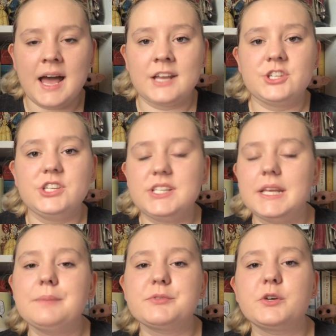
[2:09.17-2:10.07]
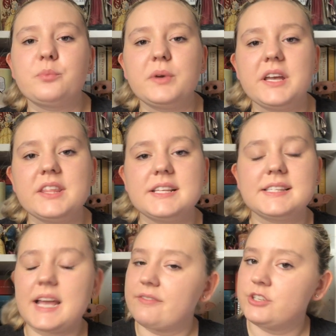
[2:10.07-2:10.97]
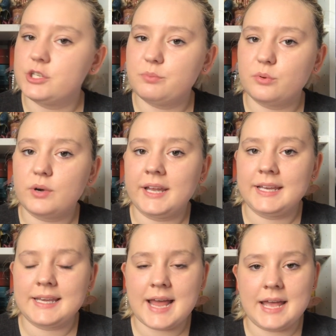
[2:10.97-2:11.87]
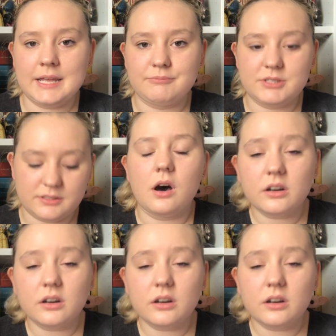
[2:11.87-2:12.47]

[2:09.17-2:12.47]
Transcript: and she teams up with a scavenger boy named